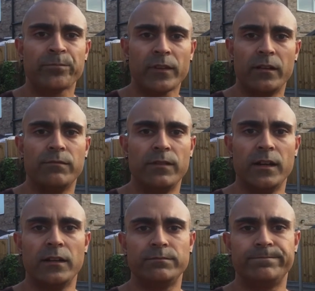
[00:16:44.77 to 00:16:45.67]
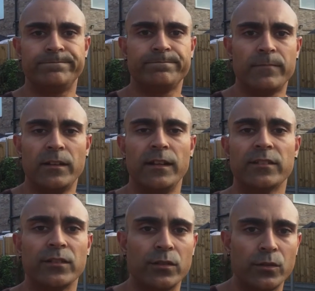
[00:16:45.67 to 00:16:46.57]
have
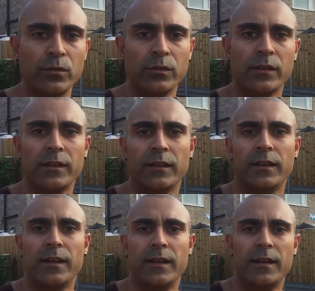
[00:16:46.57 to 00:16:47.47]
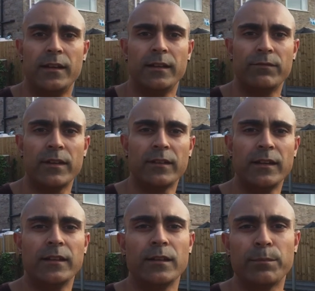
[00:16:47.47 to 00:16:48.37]
listened to, and if there's any
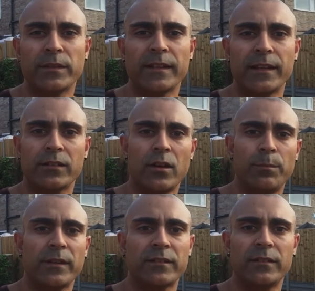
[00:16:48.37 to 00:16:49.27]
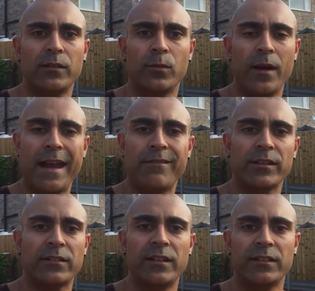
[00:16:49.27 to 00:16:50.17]
other particular topics or areas
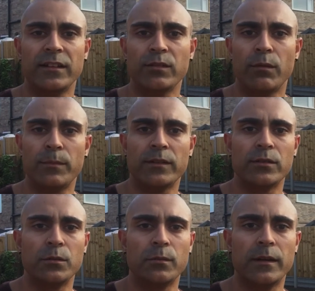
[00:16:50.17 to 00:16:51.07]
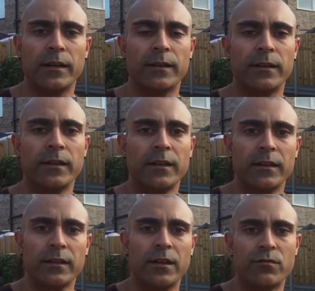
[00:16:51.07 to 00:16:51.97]
of this that you want me to
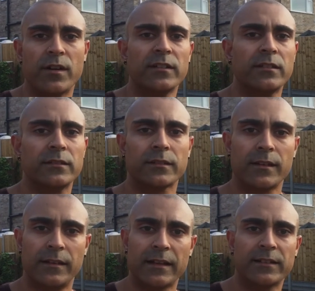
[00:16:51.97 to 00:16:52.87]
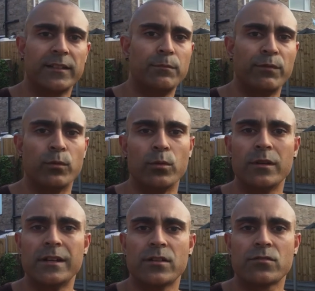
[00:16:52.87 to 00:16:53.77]
address, like I said before,
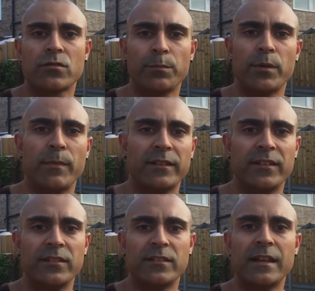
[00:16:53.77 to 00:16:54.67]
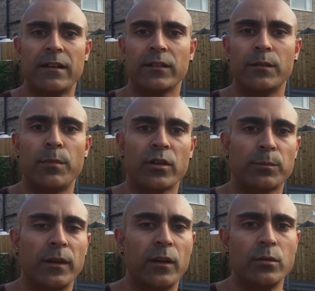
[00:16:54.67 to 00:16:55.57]
drop your message down in the box
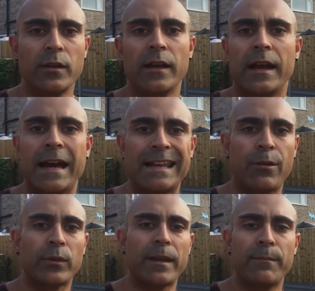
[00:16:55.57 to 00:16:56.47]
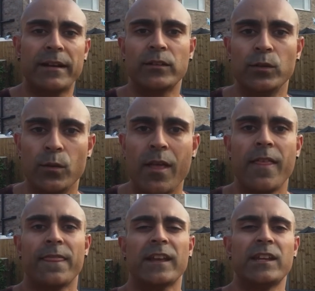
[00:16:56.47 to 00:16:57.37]
below and I'll get back to you.
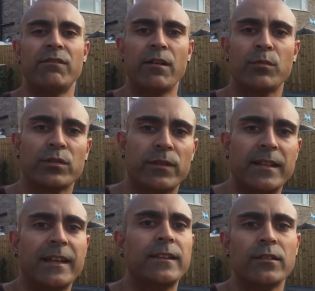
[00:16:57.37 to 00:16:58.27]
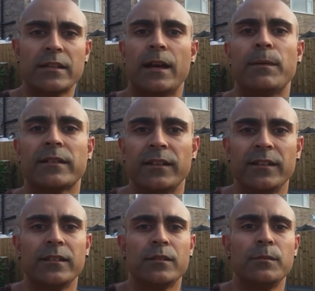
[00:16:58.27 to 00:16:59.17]
Thank you very much for taking your time out to
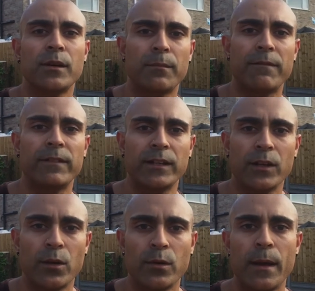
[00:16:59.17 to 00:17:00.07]
listen to me on my video.